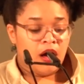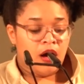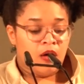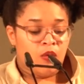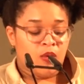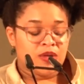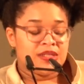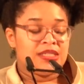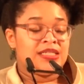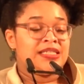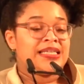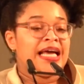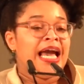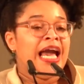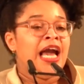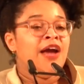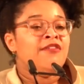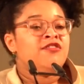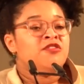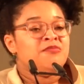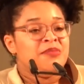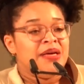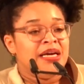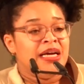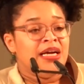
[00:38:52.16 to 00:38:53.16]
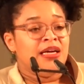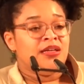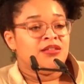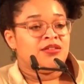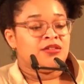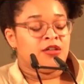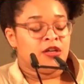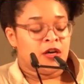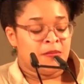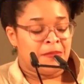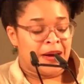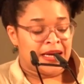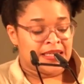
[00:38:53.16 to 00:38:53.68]
What saved me
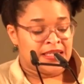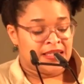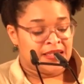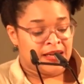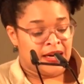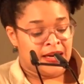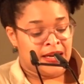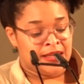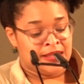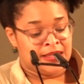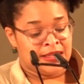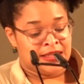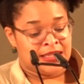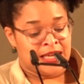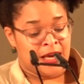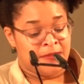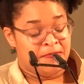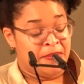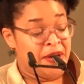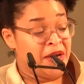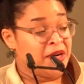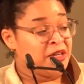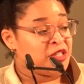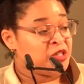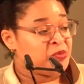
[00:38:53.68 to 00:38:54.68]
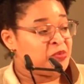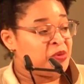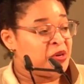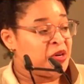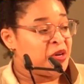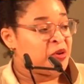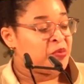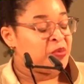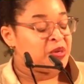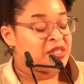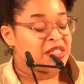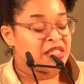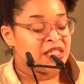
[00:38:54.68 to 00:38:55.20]
during my studies in St.
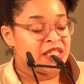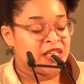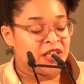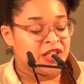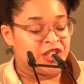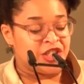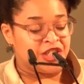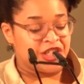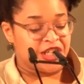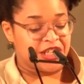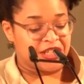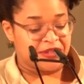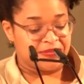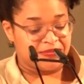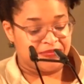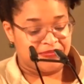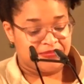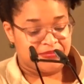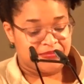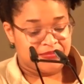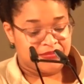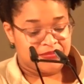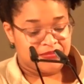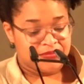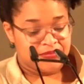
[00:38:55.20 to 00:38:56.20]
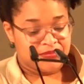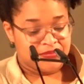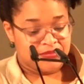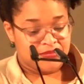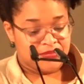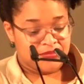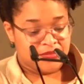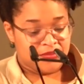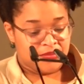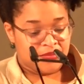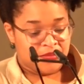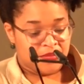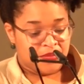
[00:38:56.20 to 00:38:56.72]
Petersburg was literature.
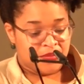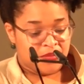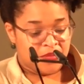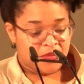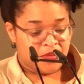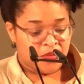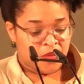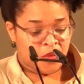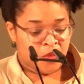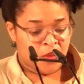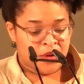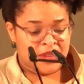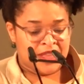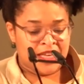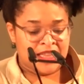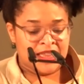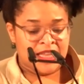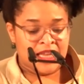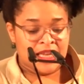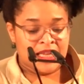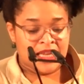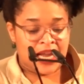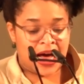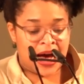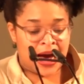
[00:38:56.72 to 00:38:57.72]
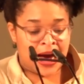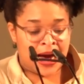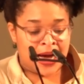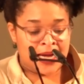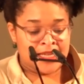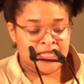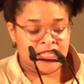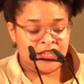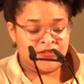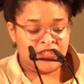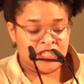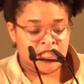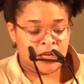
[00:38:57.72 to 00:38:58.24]
Within the
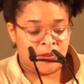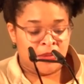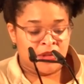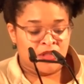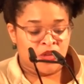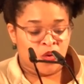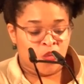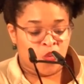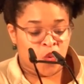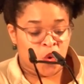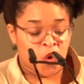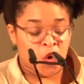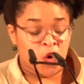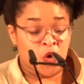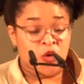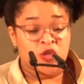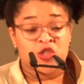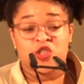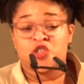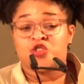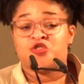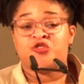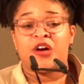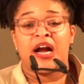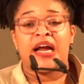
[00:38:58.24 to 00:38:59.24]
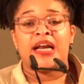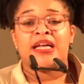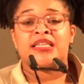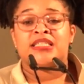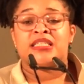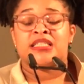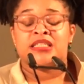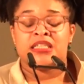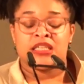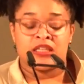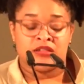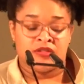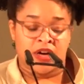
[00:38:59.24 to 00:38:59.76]
lines of some of the world's
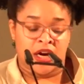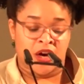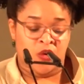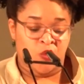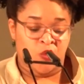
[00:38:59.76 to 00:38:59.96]
greatest literary